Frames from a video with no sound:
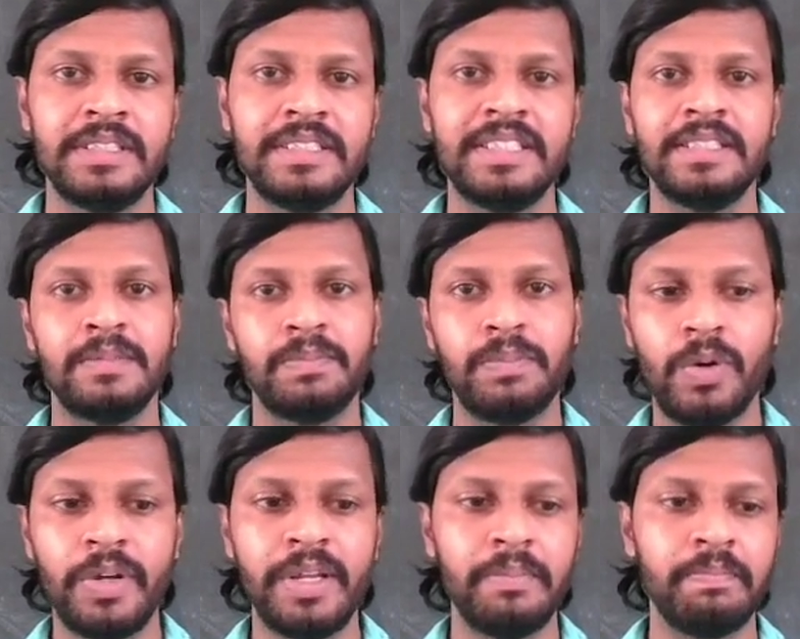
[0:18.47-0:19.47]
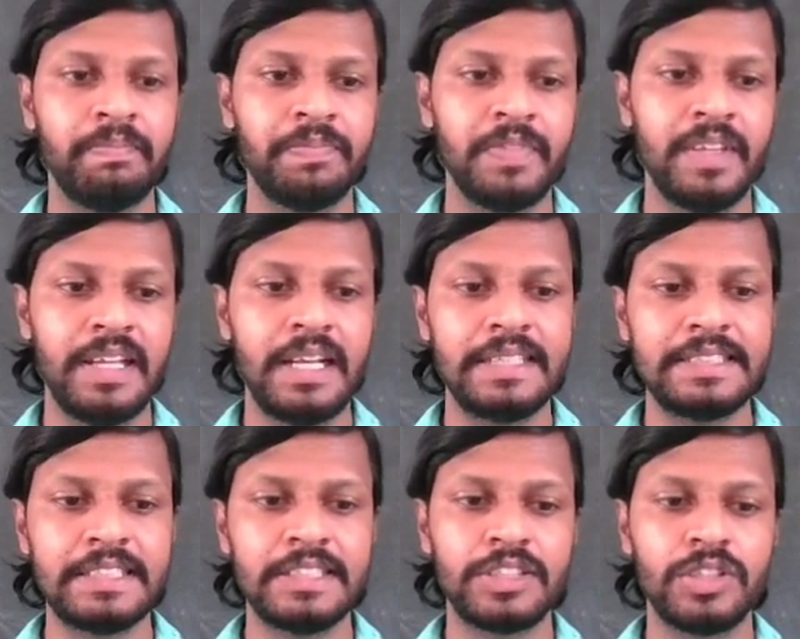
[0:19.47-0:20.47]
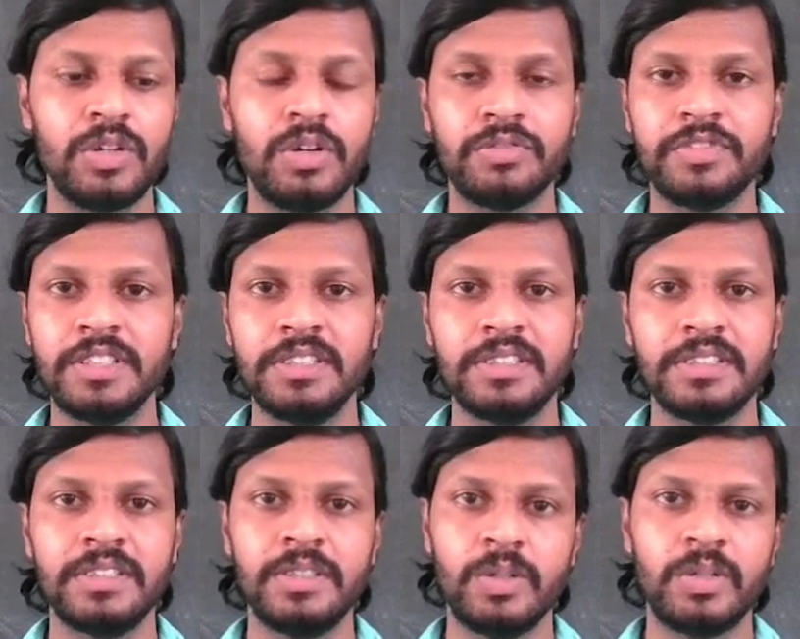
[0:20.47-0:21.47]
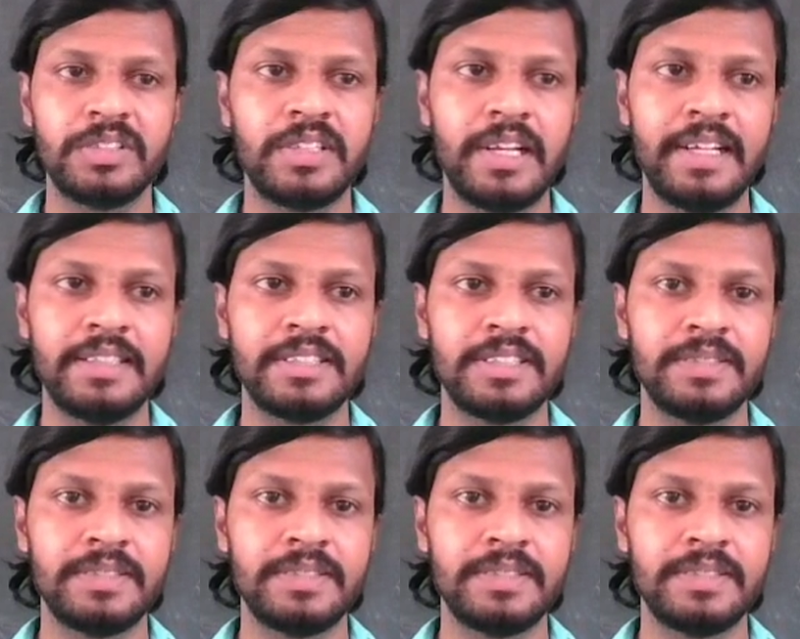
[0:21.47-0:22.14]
the poem A Legend of the Northland.